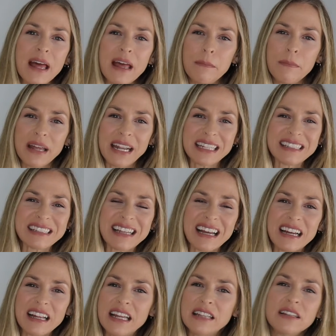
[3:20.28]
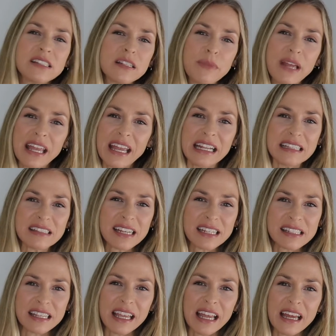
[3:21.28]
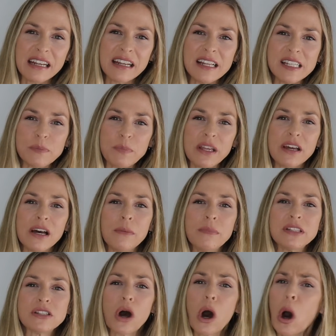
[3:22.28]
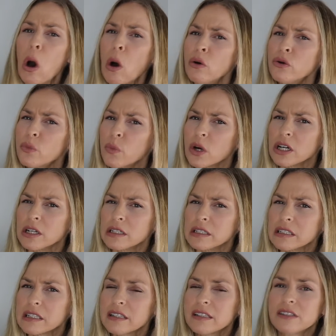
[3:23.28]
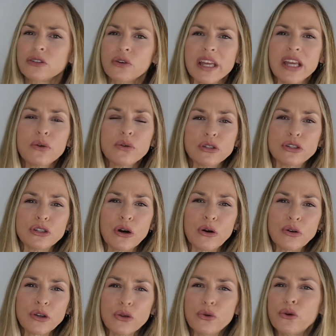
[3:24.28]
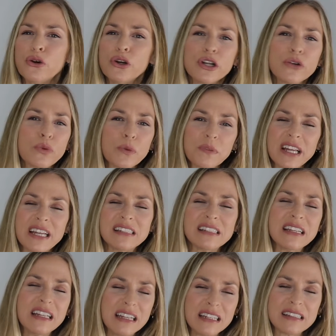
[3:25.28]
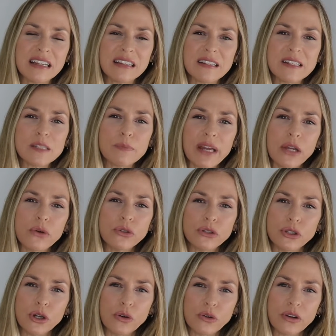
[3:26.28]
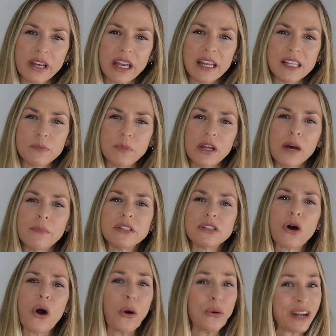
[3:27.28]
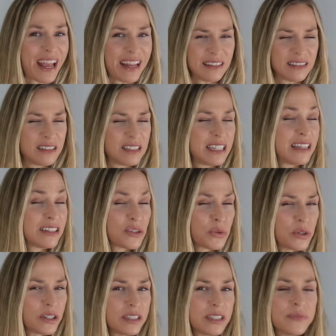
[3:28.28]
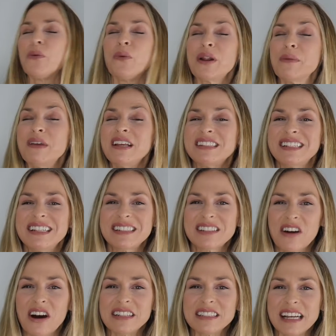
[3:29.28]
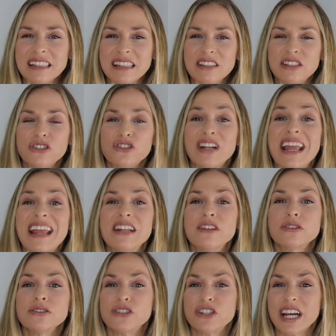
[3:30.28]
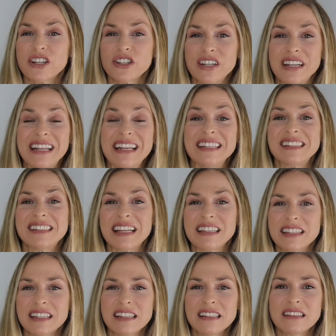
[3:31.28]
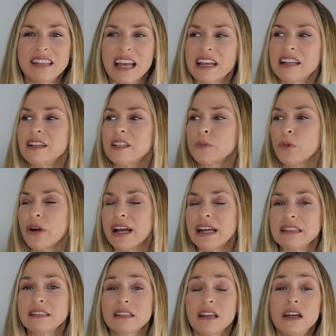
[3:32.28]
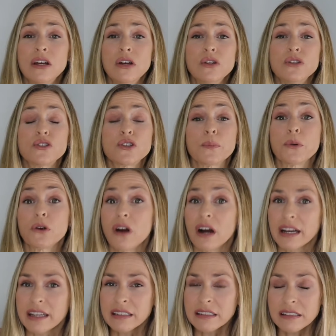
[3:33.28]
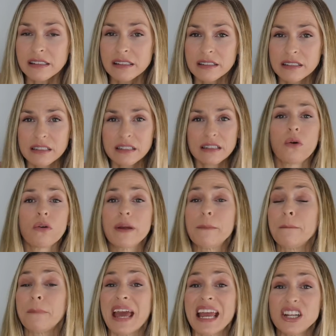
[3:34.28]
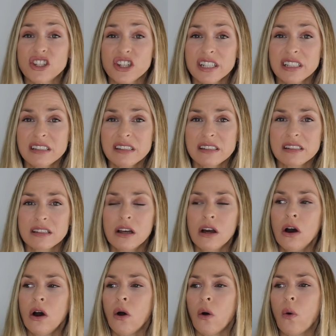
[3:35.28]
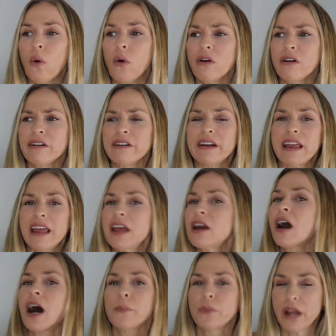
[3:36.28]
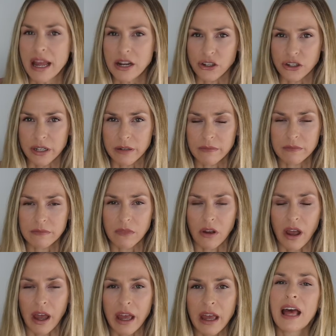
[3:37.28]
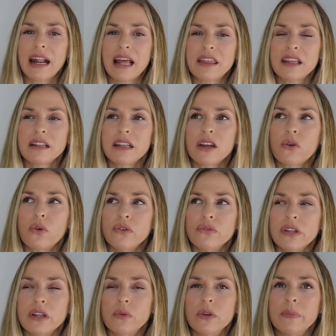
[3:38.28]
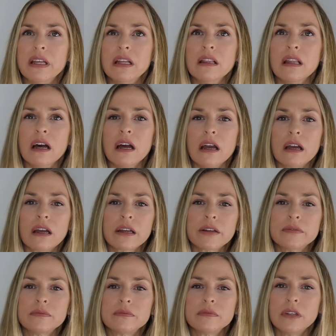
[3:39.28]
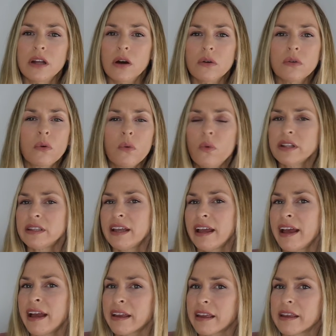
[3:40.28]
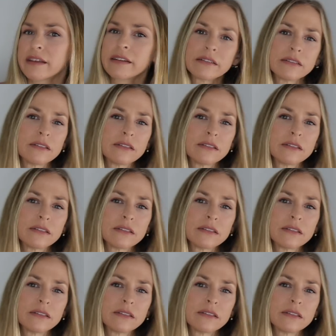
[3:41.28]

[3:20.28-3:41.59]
But it's not, it doesn't make any sense again. It's become its own word. So écoute donc, you couldn't replace it in a sentence by écoute donc, okay? It's become its own entity as a word. And what it means in this context is usually an interjection in a sentence that can express surprise or impatience or incomprehension, okay? And I think the equivalent would be like, you know, what the heck?